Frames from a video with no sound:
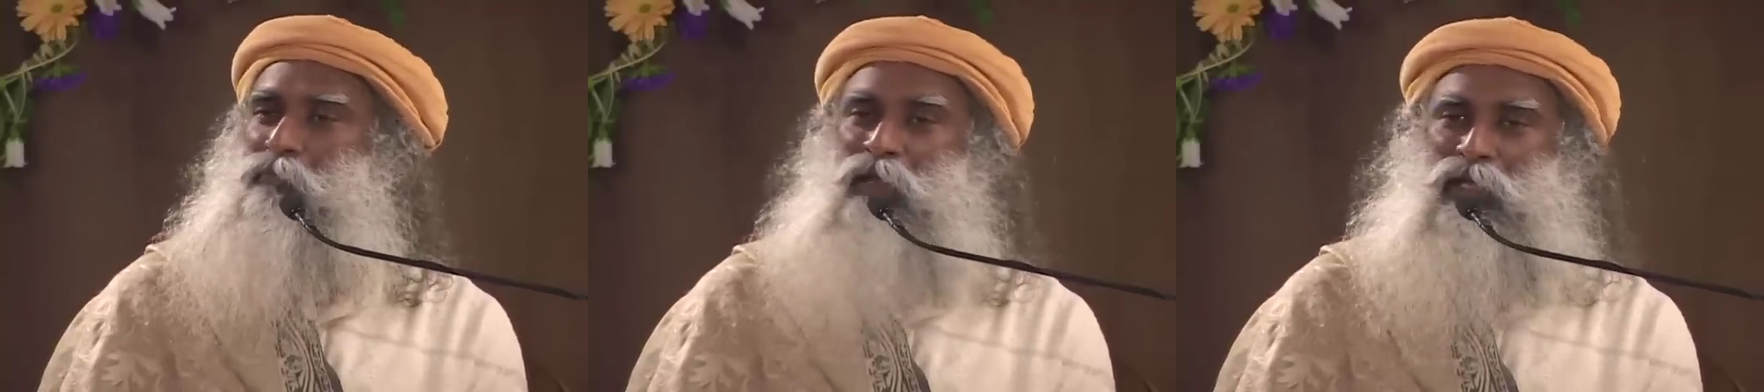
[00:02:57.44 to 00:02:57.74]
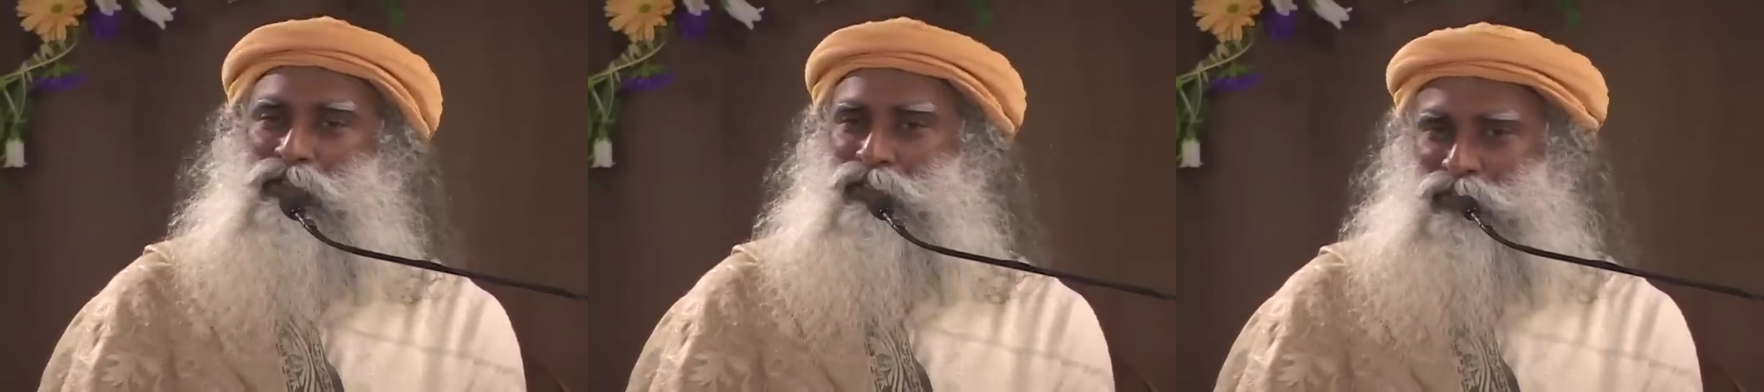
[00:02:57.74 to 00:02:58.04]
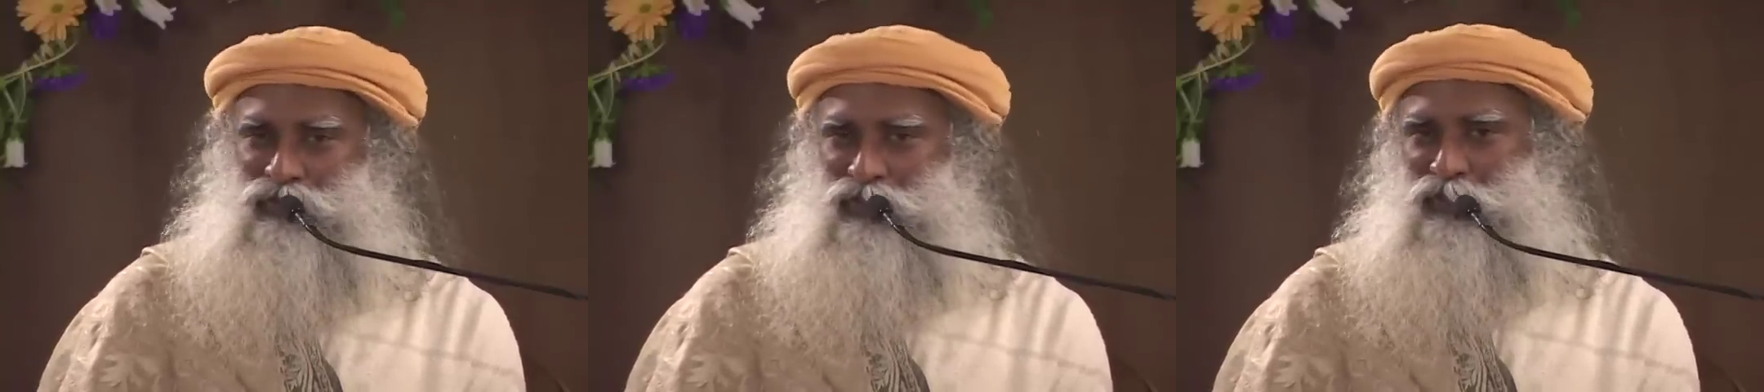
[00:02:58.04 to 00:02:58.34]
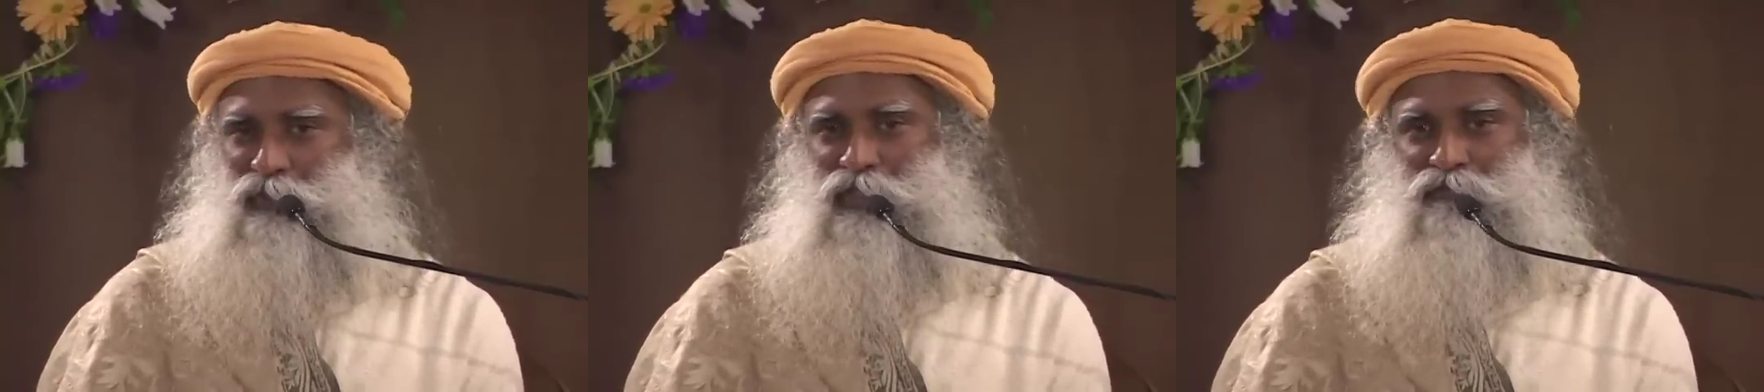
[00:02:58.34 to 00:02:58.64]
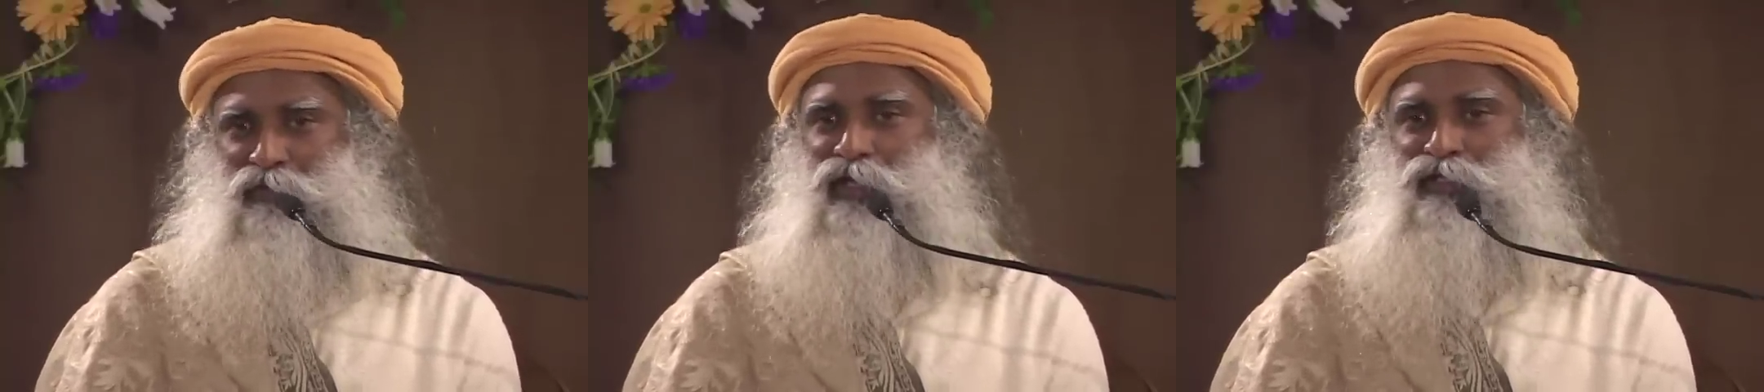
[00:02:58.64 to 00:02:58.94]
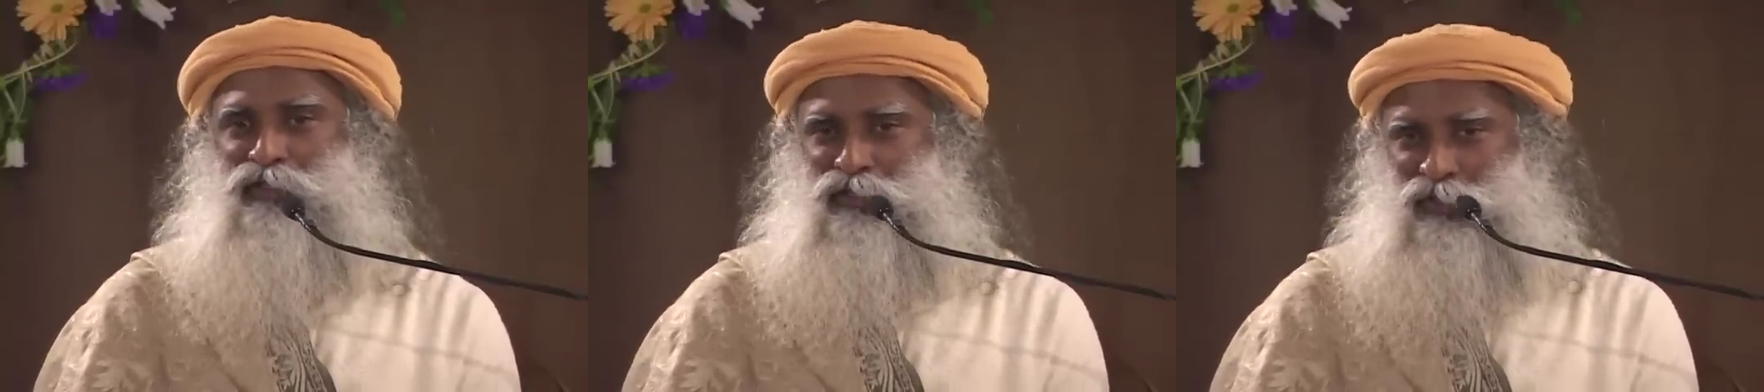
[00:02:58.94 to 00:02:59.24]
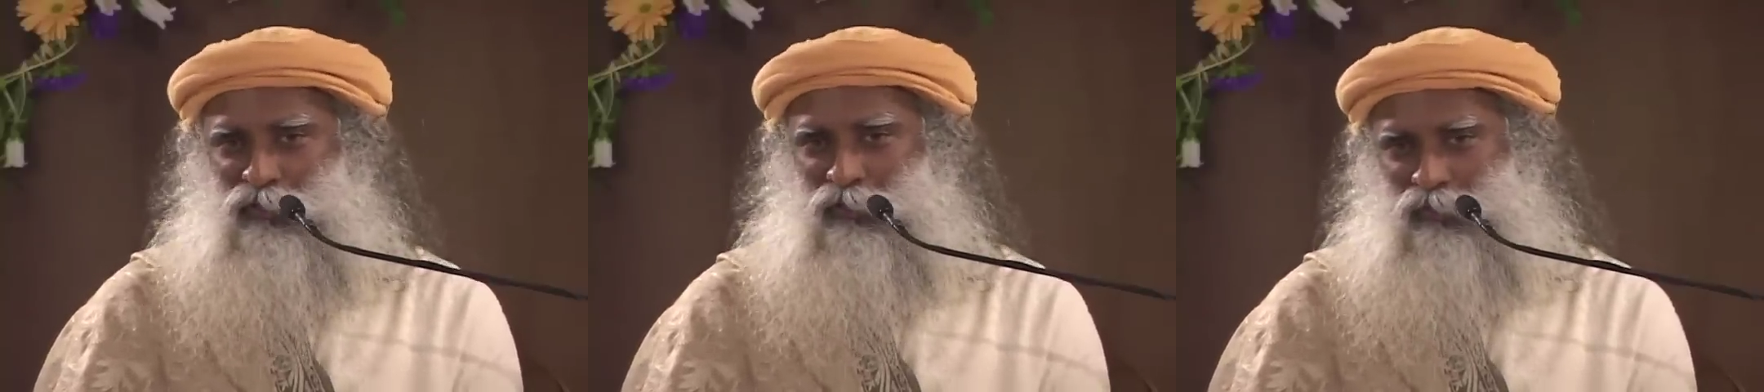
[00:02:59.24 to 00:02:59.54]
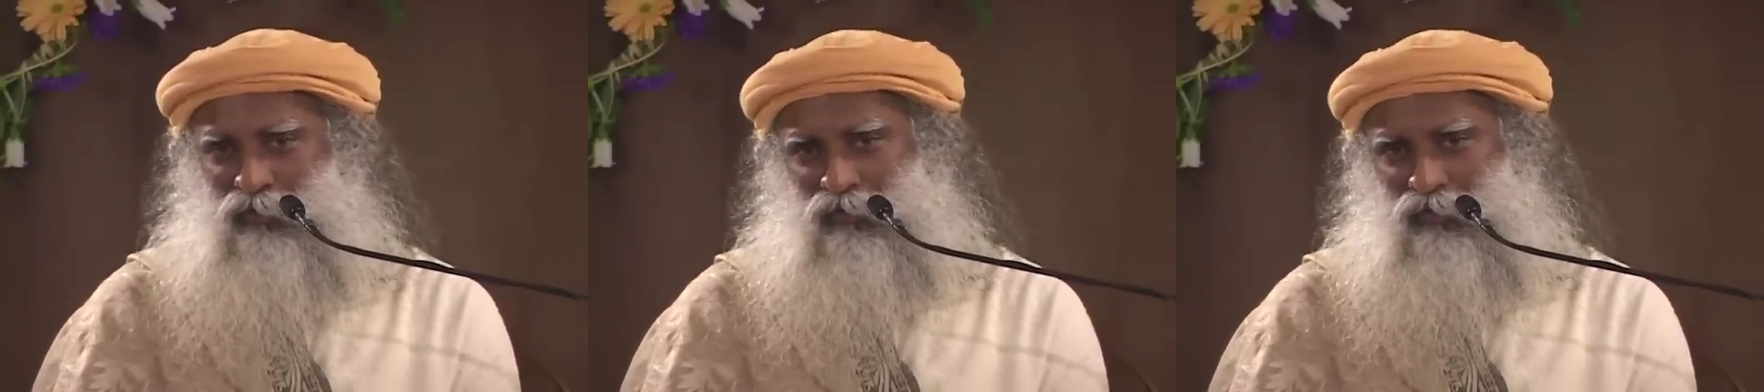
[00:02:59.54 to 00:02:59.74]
imagine just twenty-five years ago